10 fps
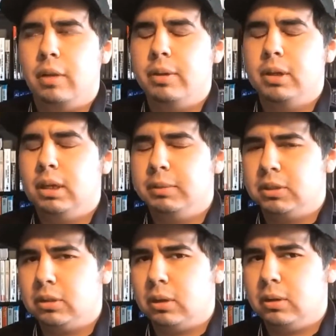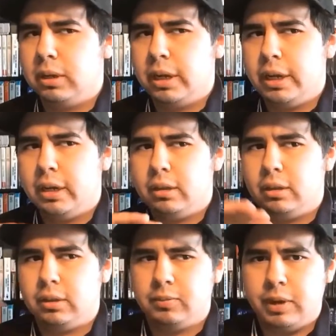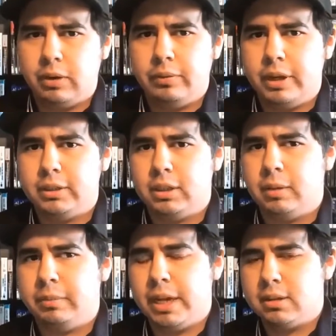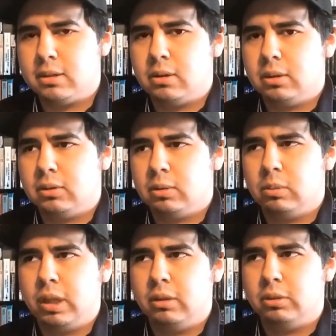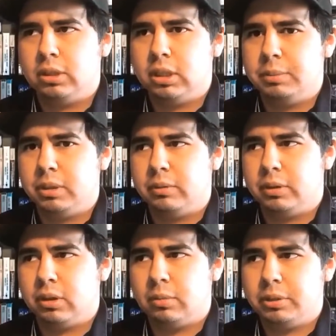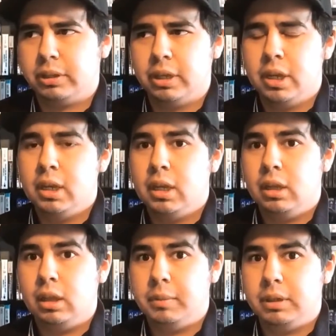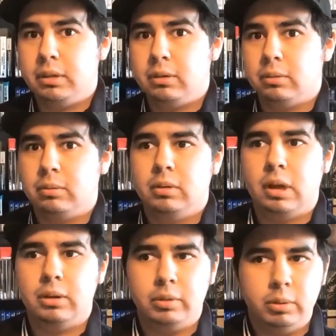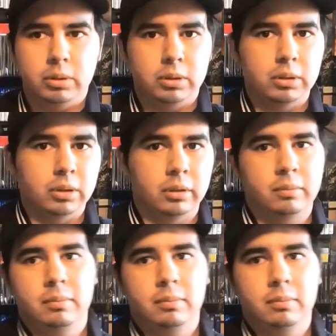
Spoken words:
If you can name the song and this Final Fantasy game that song is from, or that little snippet of guitar play, let me know. I'll give you a cookie.